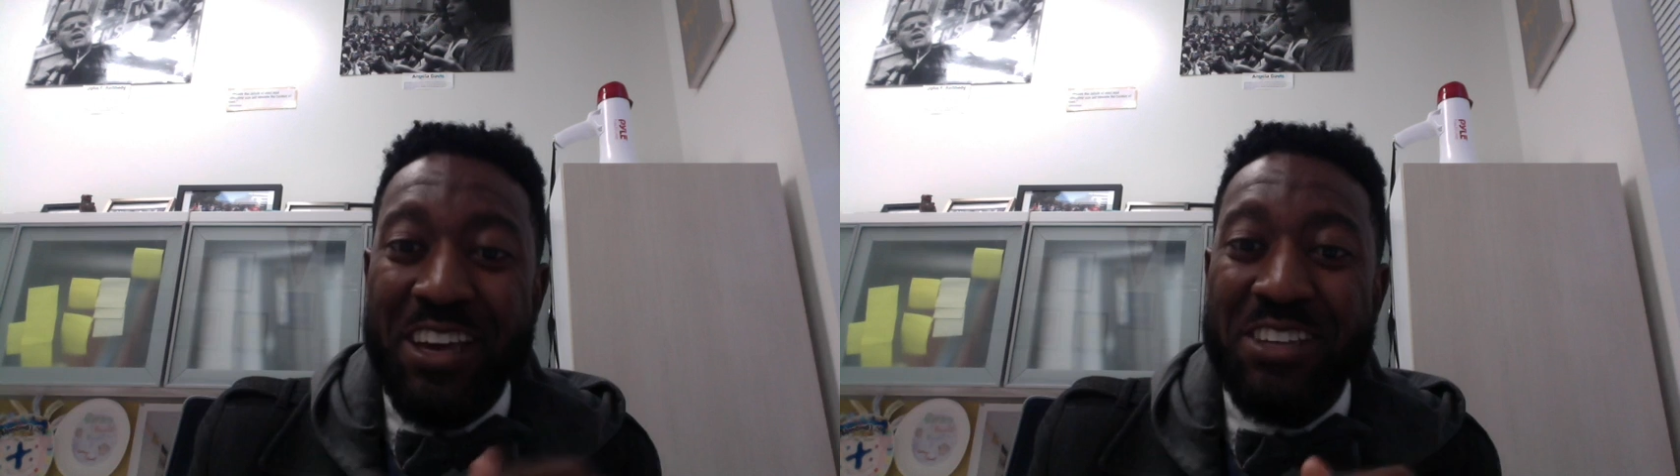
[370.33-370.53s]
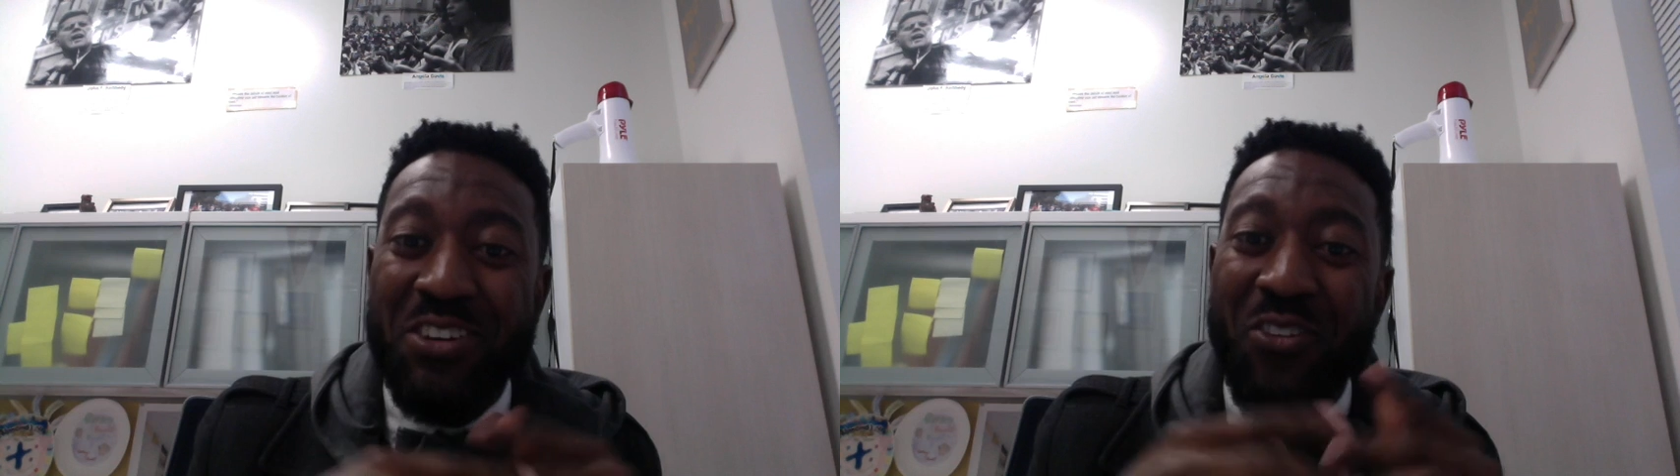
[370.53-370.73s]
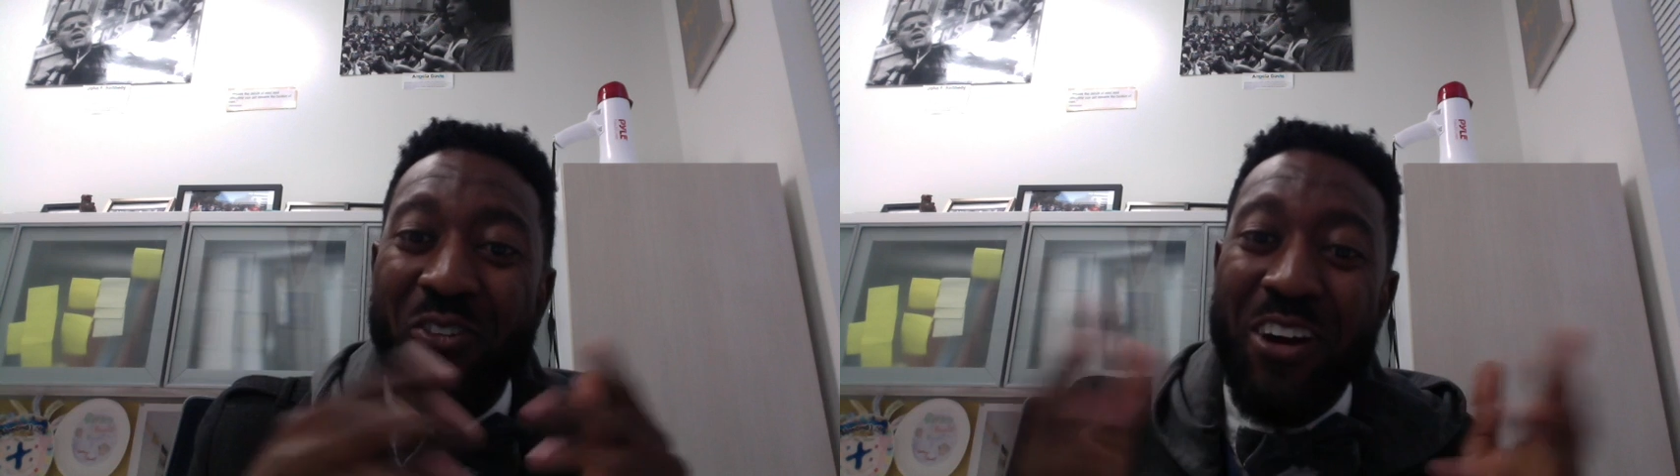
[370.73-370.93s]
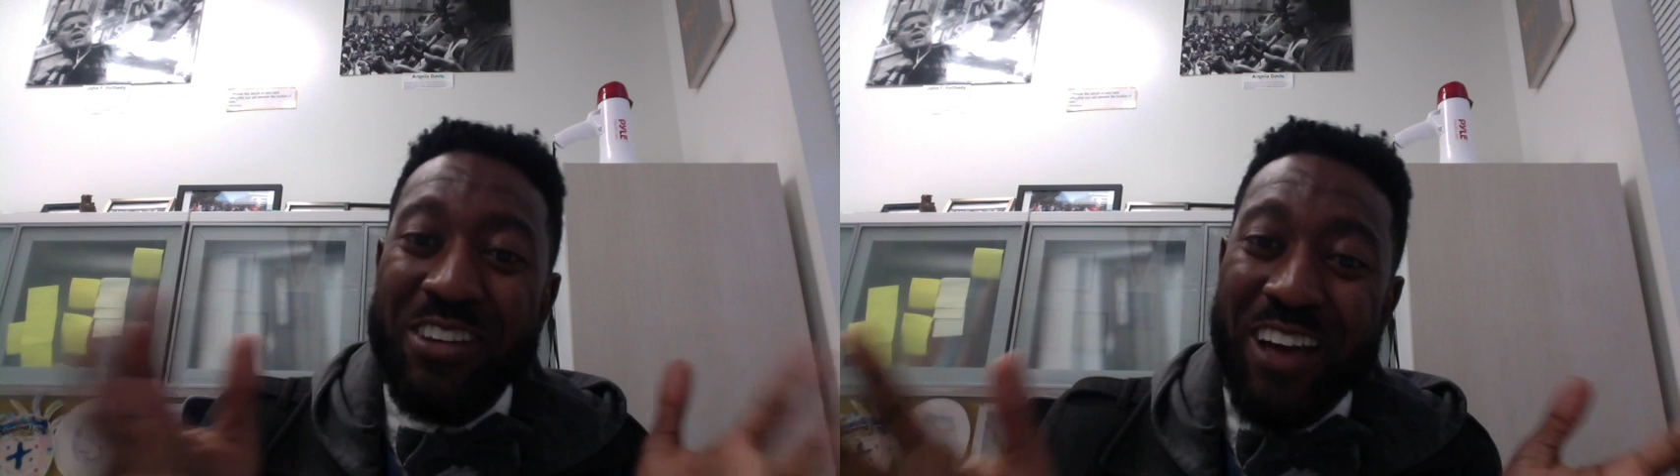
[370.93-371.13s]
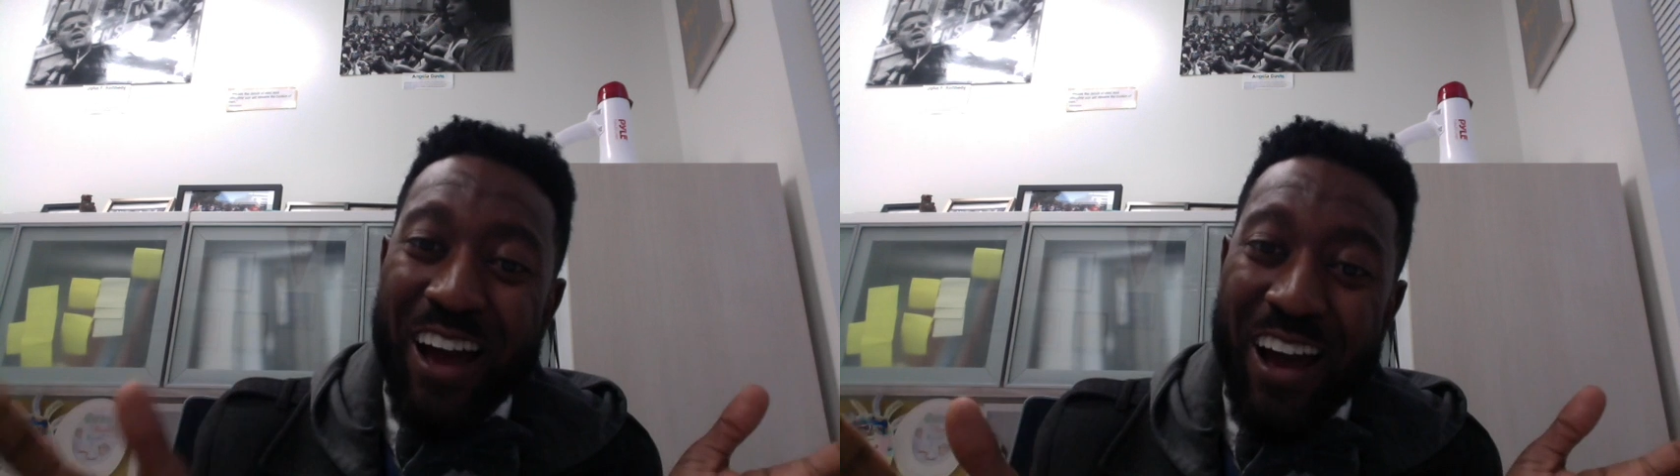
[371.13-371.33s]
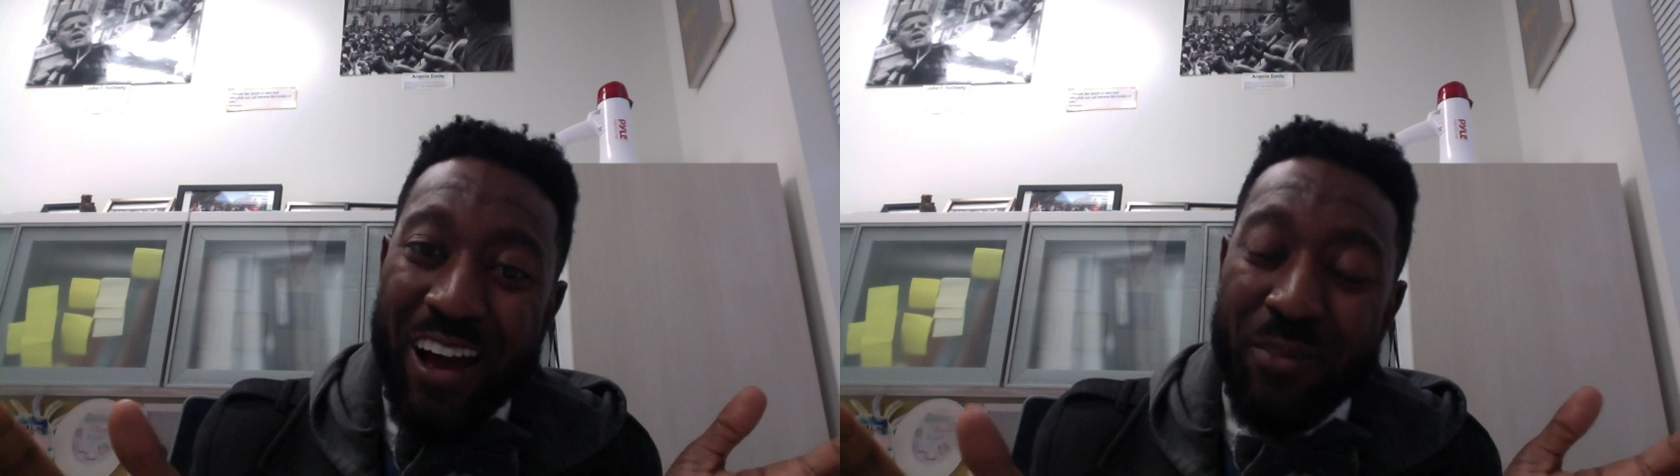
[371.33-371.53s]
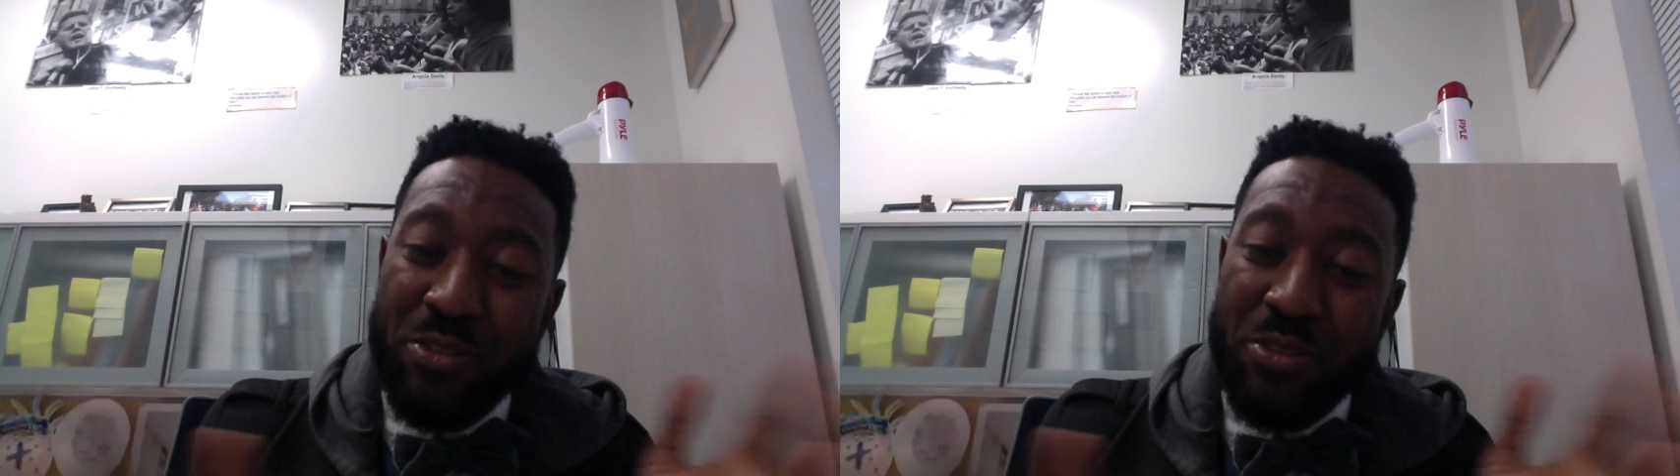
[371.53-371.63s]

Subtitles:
is work time.